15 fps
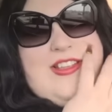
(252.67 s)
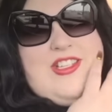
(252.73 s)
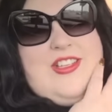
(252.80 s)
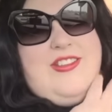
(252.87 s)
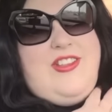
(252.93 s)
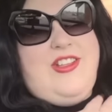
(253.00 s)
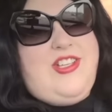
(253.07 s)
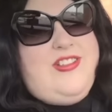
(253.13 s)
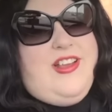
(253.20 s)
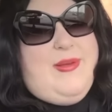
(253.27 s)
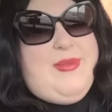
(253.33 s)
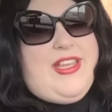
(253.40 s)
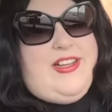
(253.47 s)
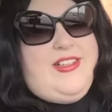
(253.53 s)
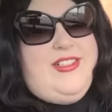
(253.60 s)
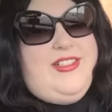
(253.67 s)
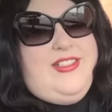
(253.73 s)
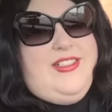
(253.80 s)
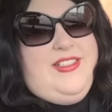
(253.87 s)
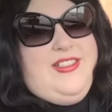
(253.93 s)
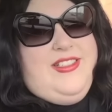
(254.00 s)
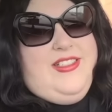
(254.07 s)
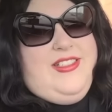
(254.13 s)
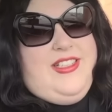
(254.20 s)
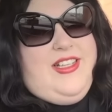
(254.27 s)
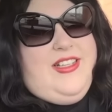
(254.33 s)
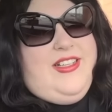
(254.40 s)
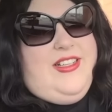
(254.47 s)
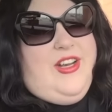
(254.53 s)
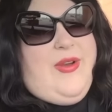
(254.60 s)
she, she's not coming here he,
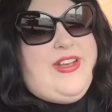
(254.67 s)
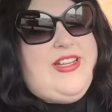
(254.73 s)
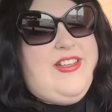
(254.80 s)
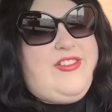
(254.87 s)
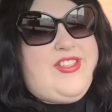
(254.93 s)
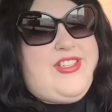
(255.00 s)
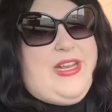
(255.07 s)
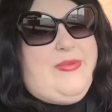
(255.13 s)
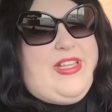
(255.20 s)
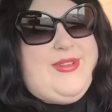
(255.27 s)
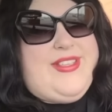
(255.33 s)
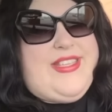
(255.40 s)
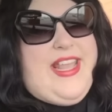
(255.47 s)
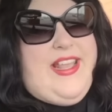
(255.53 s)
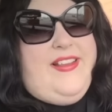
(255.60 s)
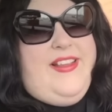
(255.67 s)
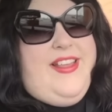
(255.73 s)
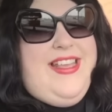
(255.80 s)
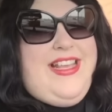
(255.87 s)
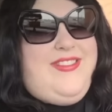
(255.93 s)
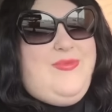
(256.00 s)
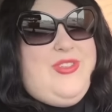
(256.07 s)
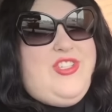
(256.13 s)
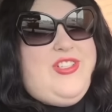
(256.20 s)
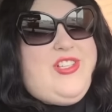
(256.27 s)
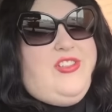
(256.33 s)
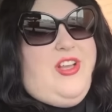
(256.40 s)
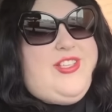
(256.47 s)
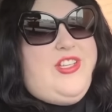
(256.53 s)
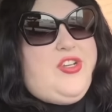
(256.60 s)
you know i didn't understand what he was saying it was just a
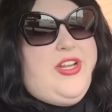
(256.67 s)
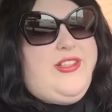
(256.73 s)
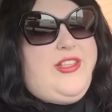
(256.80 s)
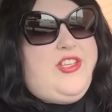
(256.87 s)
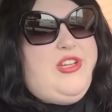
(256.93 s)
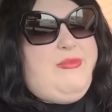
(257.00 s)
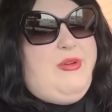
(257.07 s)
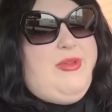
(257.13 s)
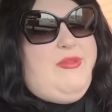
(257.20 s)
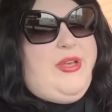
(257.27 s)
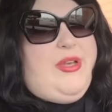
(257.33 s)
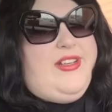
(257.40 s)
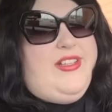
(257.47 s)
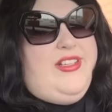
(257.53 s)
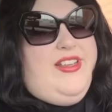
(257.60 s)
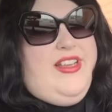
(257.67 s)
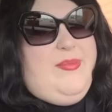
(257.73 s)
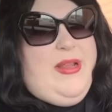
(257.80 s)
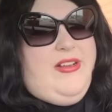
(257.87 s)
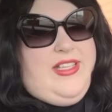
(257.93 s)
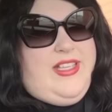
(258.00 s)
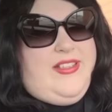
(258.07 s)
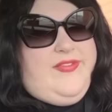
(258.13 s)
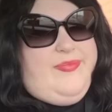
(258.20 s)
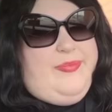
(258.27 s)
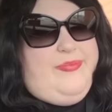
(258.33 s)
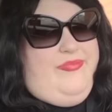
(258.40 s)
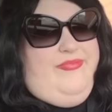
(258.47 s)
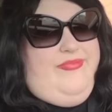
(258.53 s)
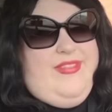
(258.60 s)
lost in translation moment but apparently
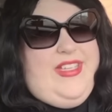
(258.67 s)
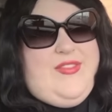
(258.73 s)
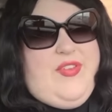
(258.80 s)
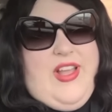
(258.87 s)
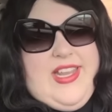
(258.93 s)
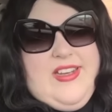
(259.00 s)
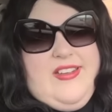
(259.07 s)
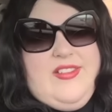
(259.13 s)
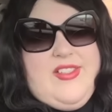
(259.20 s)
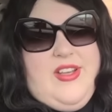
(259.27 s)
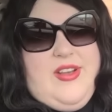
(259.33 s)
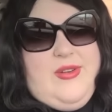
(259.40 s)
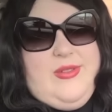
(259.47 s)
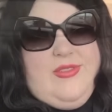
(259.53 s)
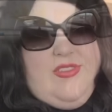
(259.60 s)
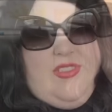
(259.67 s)
it's fine so he